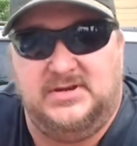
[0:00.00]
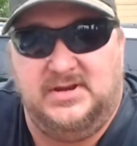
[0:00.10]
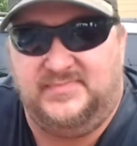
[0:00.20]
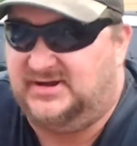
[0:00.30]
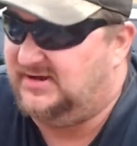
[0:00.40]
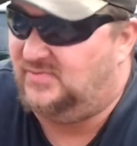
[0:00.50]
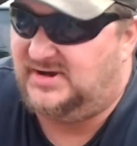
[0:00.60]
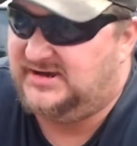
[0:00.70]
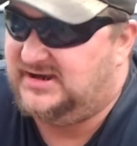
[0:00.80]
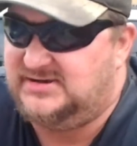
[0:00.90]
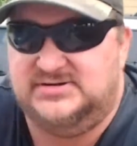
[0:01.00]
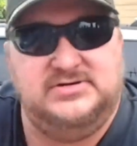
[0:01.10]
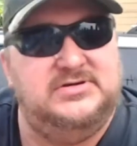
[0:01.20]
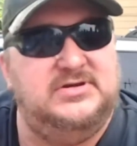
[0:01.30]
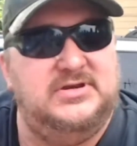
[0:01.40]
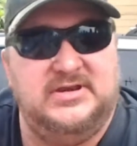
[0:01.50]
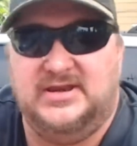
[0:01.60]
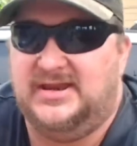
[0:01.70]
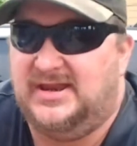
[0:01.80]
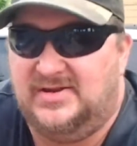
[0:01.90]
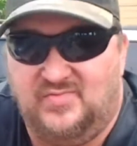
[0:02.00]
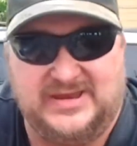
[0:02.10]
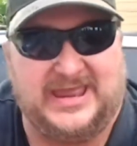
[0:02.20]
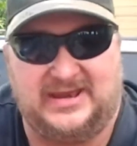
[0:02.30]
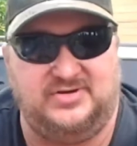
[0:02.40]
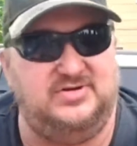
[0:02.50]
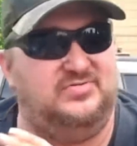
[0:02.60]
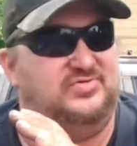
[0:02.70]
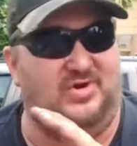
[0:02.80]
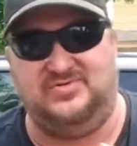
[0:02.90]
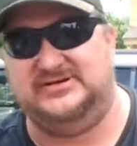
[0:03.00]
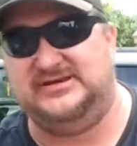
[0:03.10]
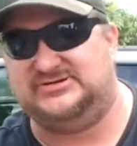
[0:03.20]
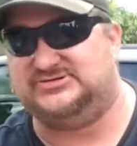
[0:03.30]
But it went in, we had no leaks,